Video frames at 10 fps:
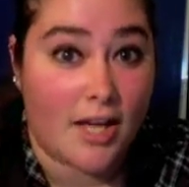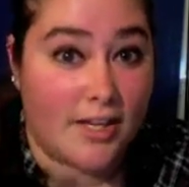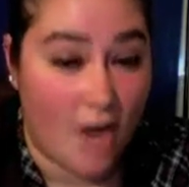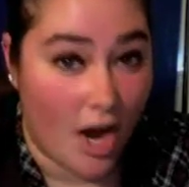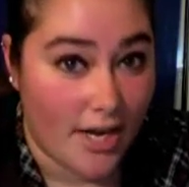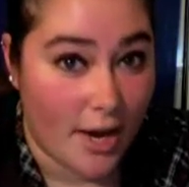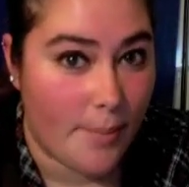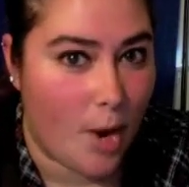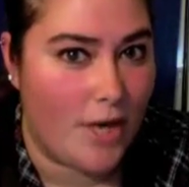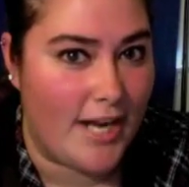got
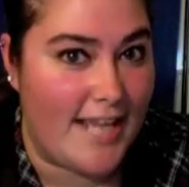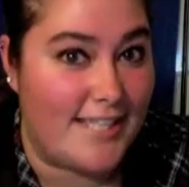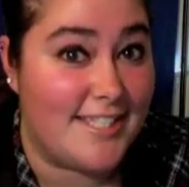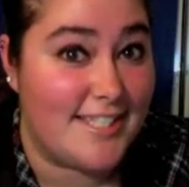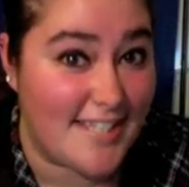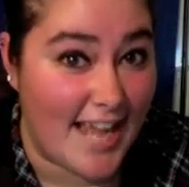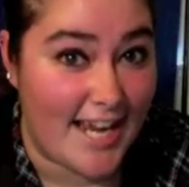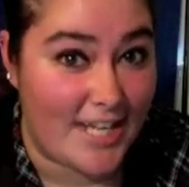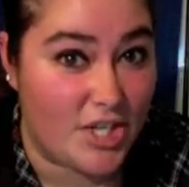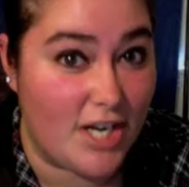up on a
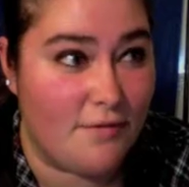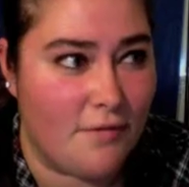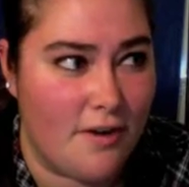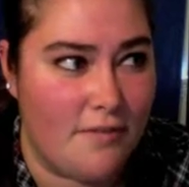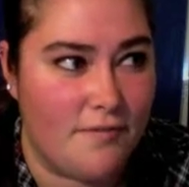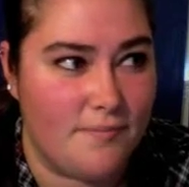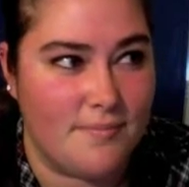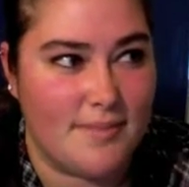stage in front of,